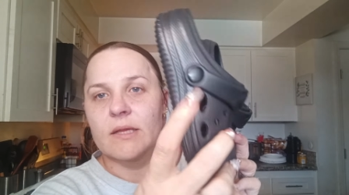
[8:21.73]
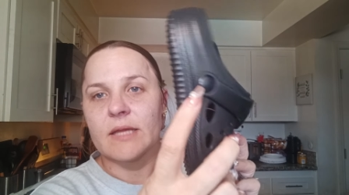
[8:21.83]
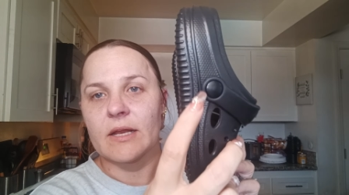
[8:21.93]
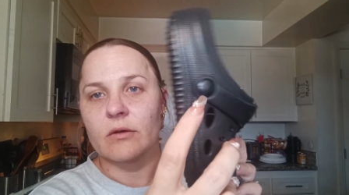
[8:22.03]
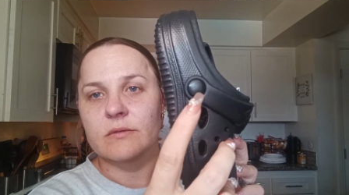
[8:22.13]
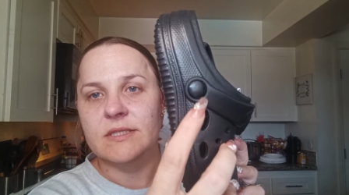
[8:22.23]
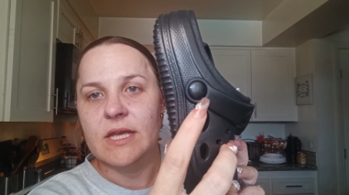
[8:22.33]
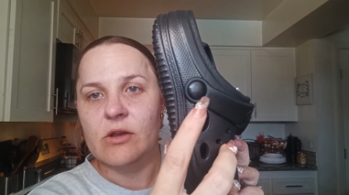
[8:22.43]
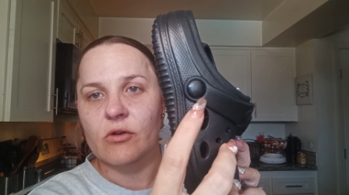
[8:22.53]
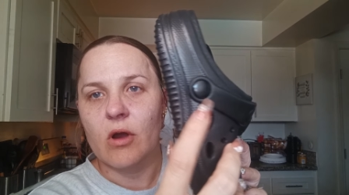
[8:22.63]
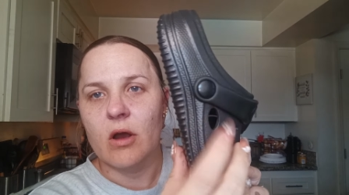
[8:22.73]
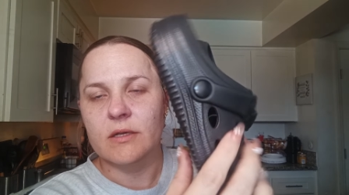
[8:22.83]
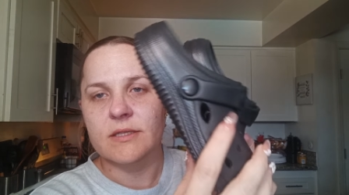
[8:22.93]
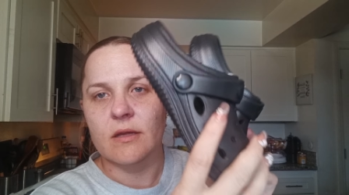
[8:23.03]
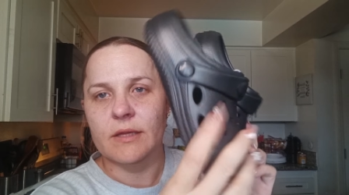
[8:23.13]
They don't say
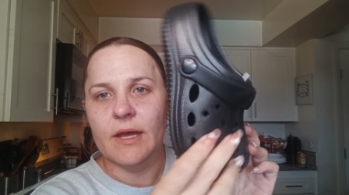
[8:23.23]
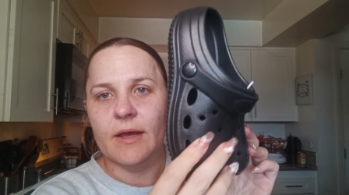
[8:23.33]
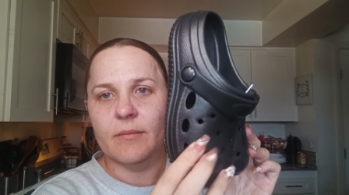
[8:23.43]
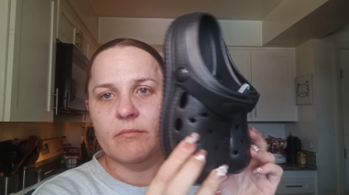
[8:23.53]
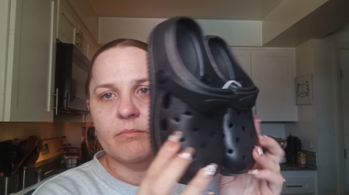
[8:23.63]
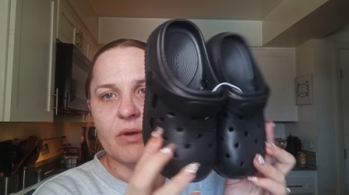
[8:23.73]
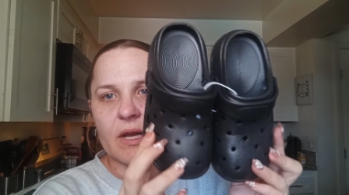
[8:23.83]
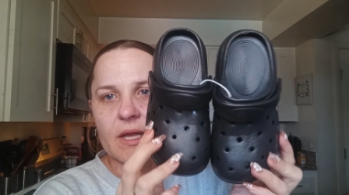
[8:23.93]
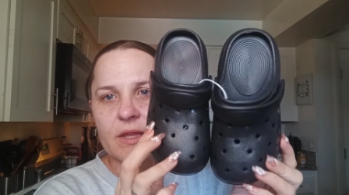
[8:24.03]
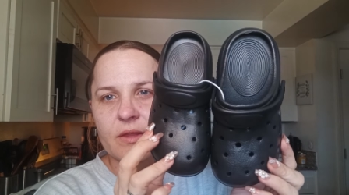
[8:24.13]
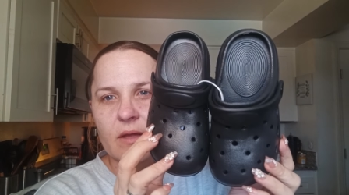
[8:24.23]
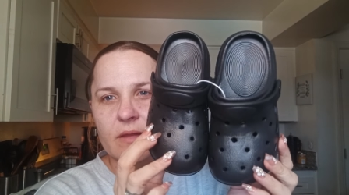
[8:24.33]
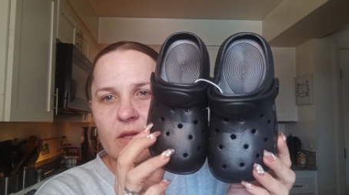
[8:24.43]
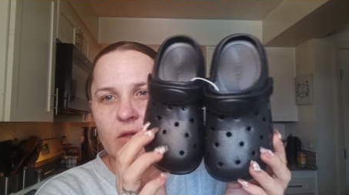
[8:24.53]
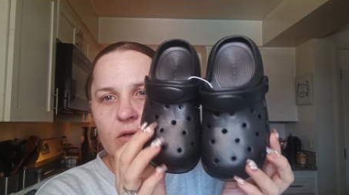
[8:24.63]
Crocs on them, but I thought
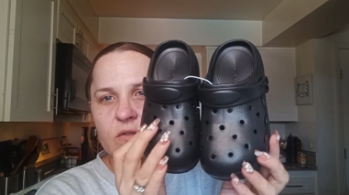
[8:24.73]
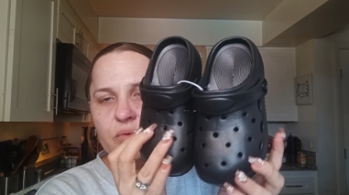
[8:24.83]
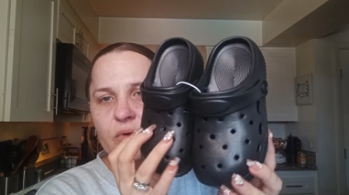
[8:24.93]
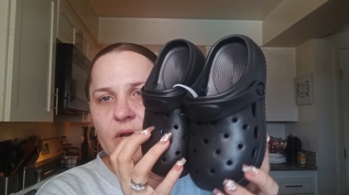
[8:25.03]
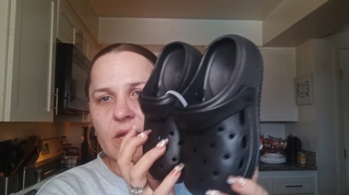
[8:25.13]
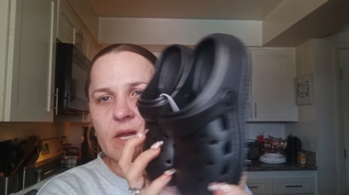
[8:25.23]
they looked pretty